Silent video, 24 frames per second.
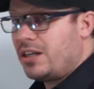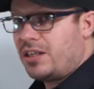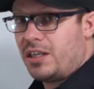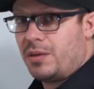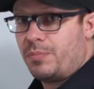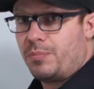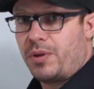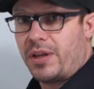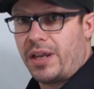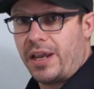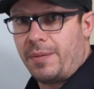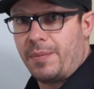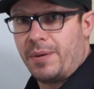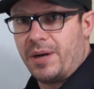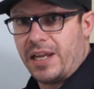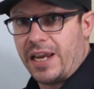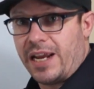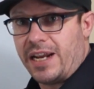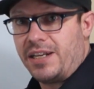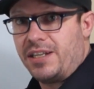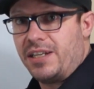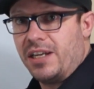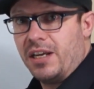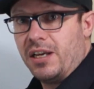Do you play him at
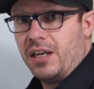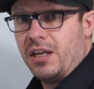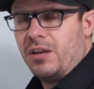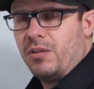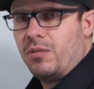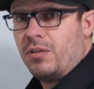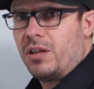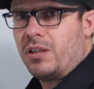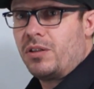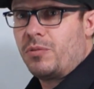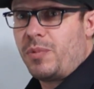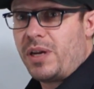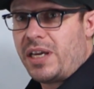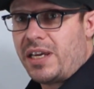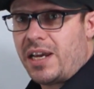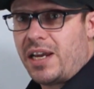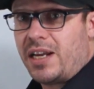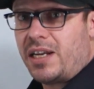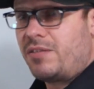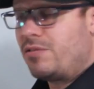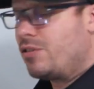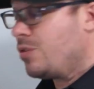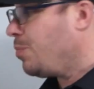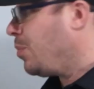8? Well, on the
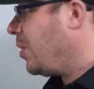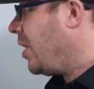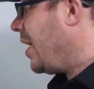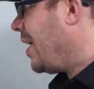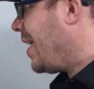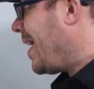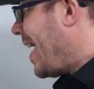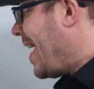weekend he was playing